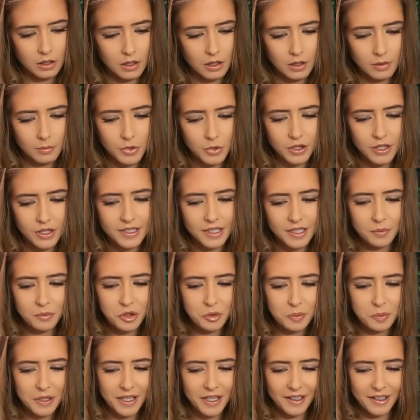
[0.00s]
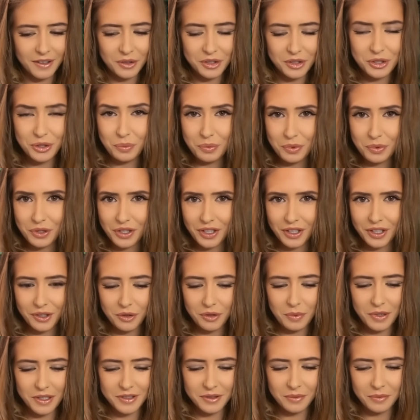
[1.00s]
but they seem to be getting super triggered
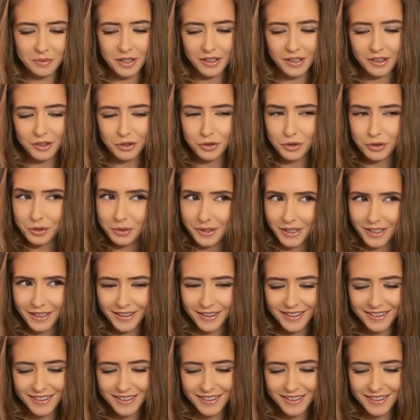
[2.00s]
by something that you're doing.